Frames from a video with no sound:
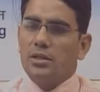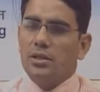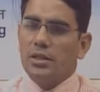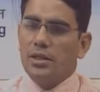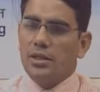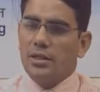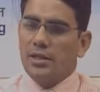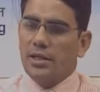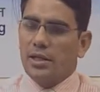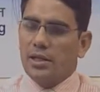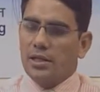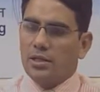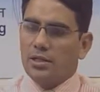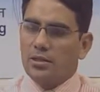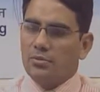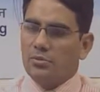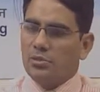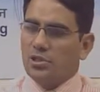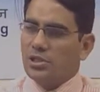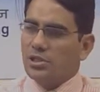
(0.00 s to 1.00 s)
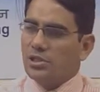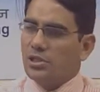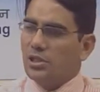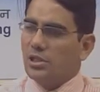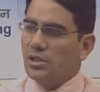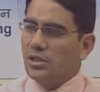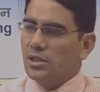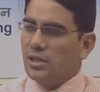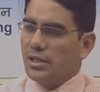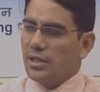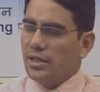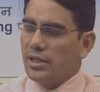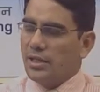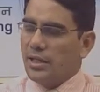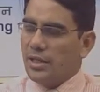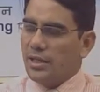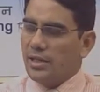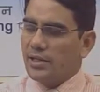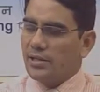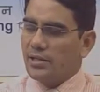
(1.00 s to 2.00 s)
indirect material,
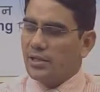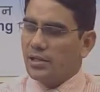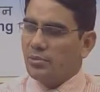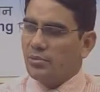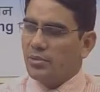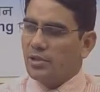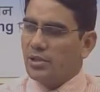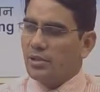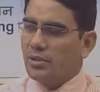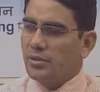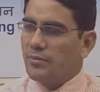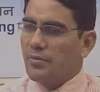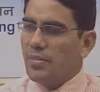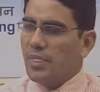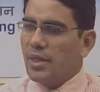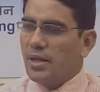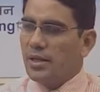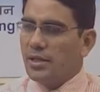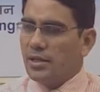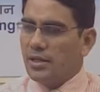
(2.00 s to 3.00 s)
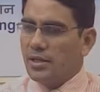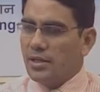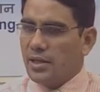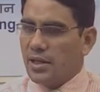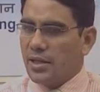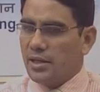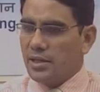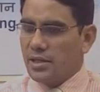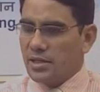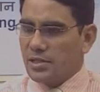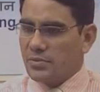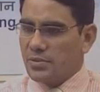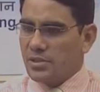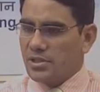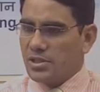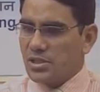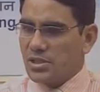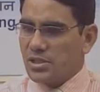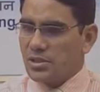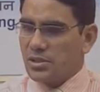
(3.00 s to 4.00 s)
indirect labor and indirect
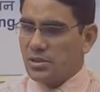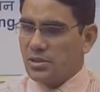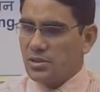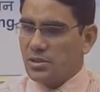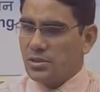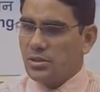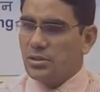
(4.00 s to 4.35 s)
expenses.